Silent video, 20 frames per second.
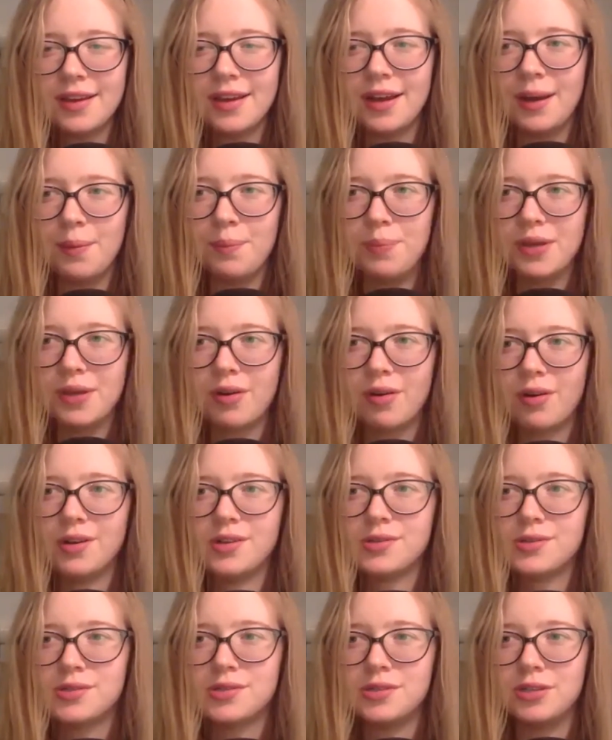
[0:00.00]
And
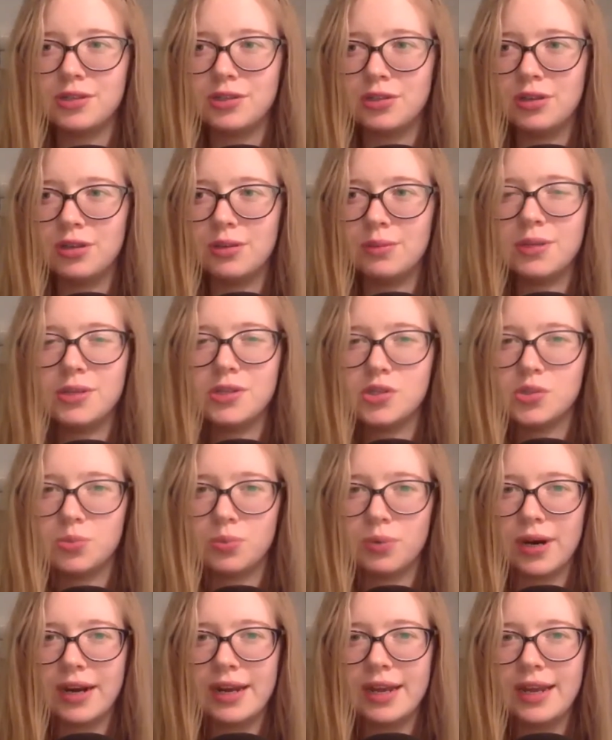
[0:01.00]
because humans
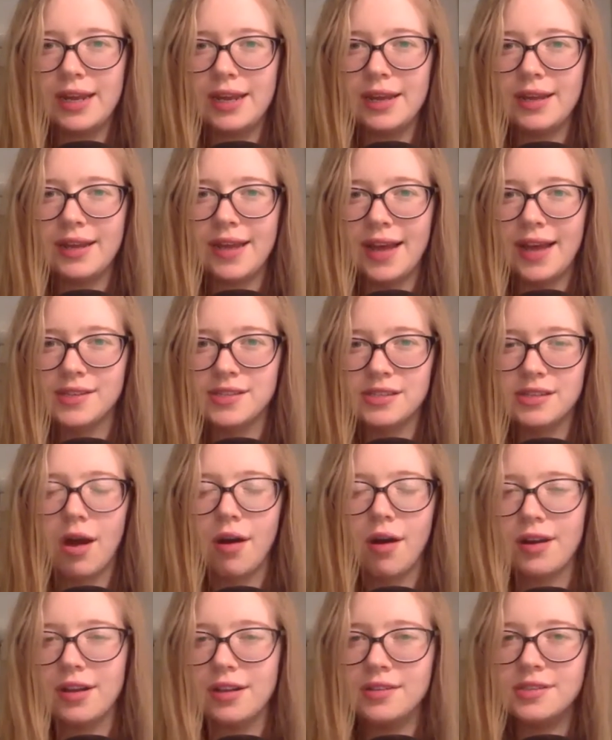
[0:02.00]
really get
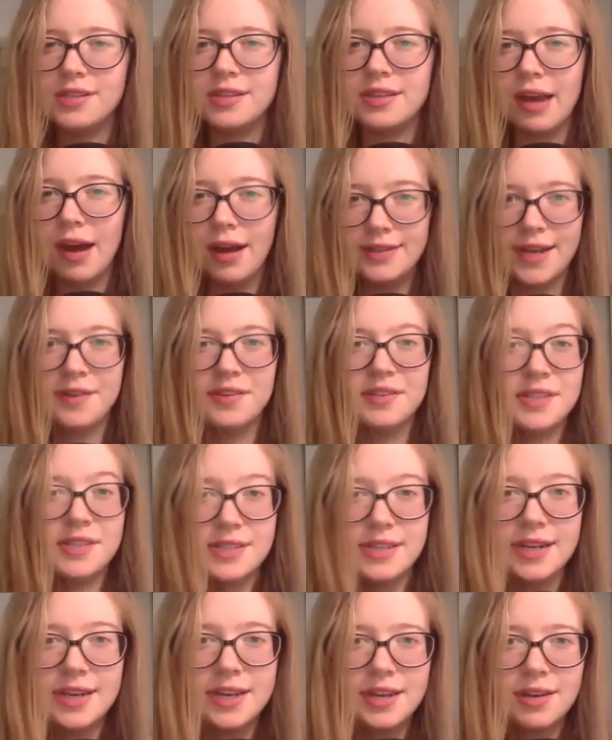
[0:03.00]
stuck into the
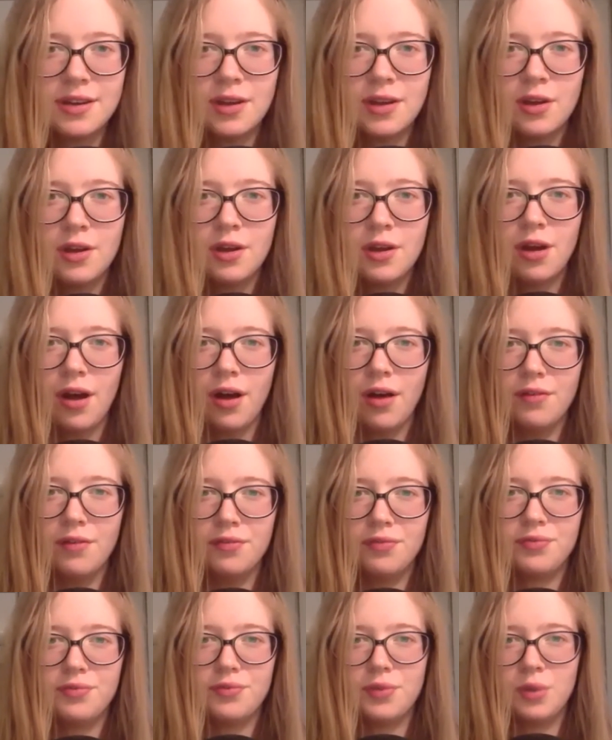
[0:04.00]
identity
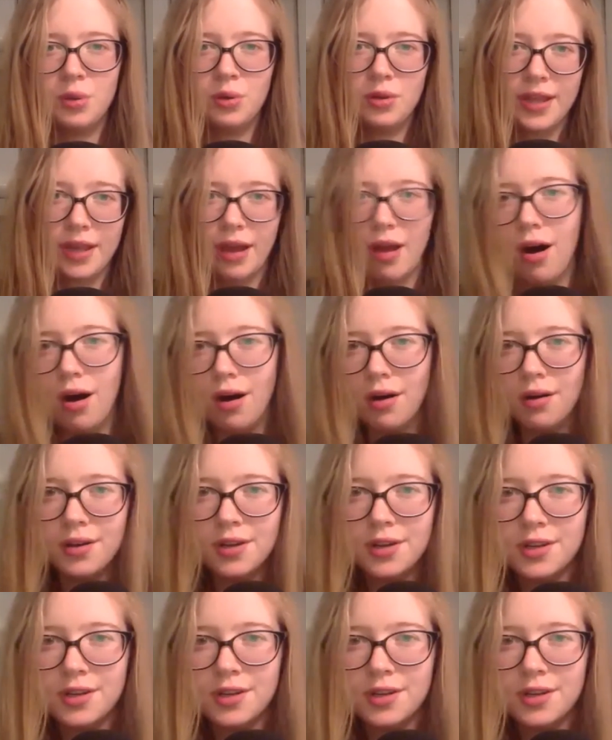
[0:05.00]
of who they are.